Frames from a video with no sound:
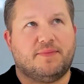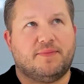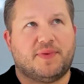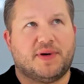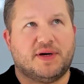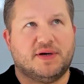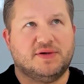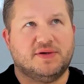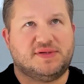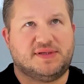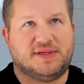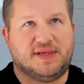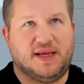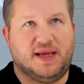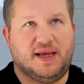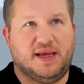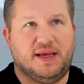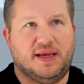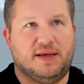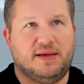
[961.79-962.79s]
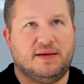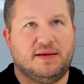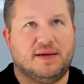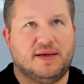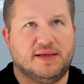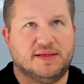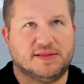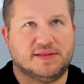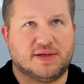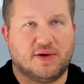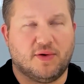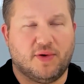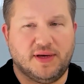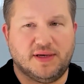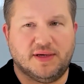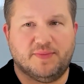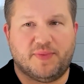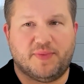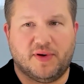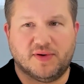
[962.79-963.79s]
posting is
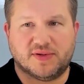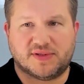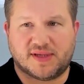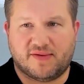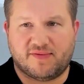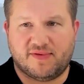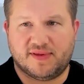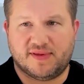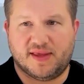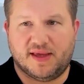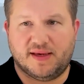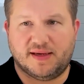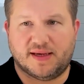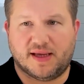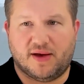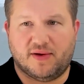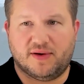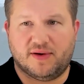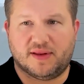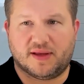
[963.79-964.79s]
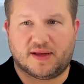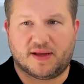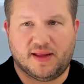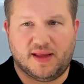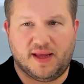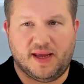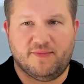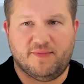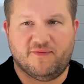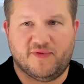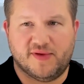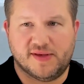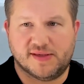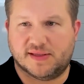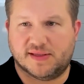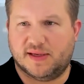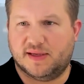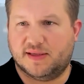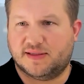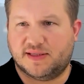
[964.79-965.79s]
going to post everything down to the claim,
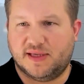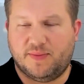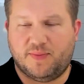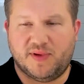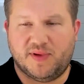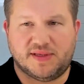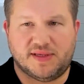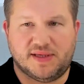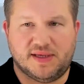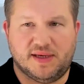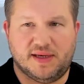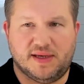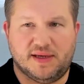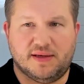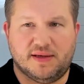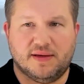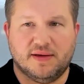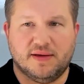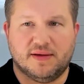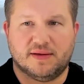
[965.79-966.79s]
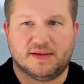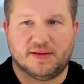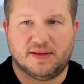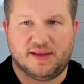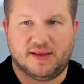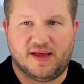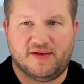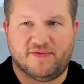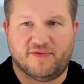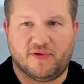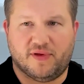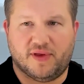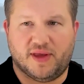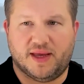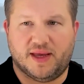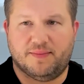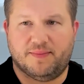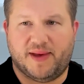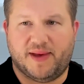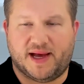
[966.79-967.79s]
visit, CPT level
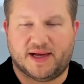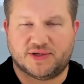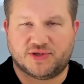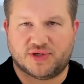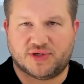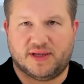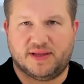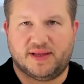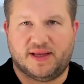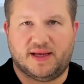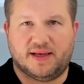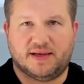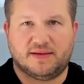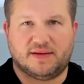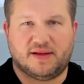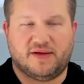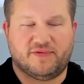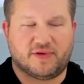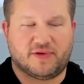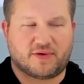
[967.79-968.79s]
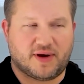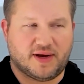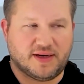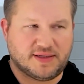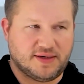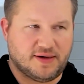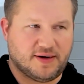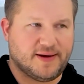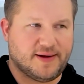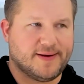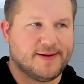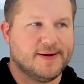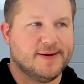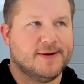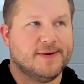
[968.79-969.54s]
and match on that level of criteria.